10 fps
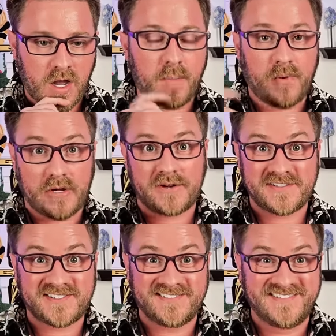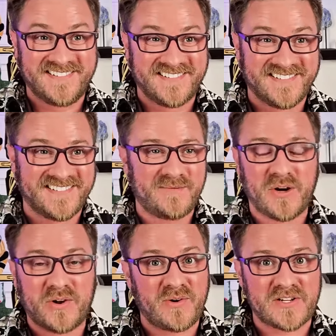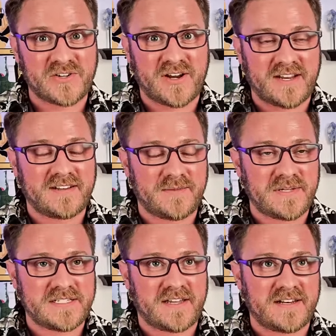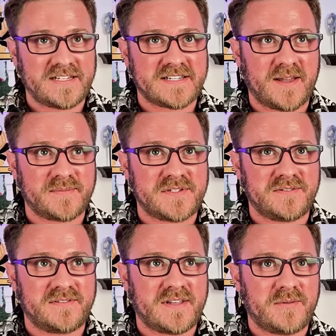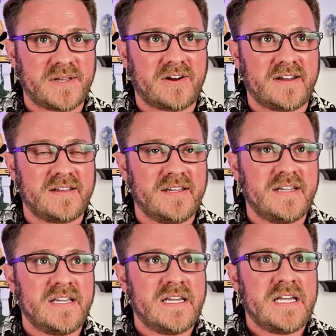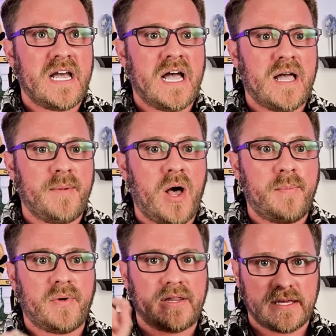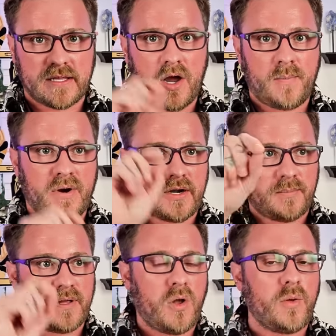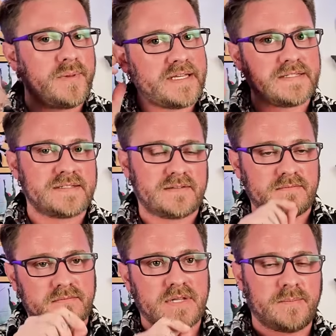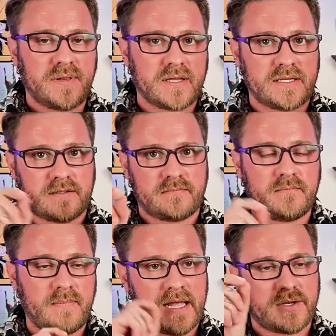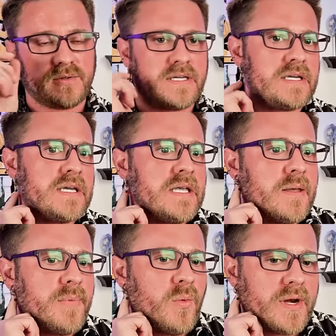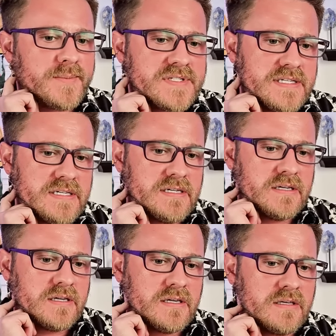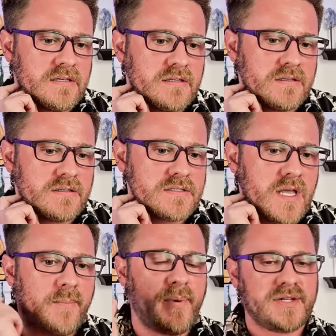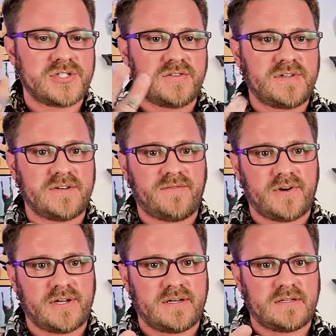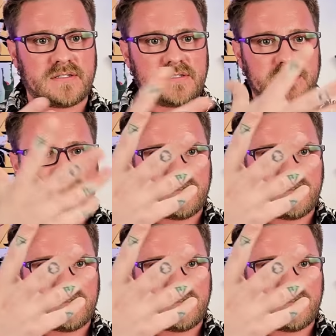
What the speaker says: Operators. Mercury retrograde can be done anytime soon. That would be great. Operate like an operator, hold please, and they plug in manually. But what I'm seeing is a bunch of different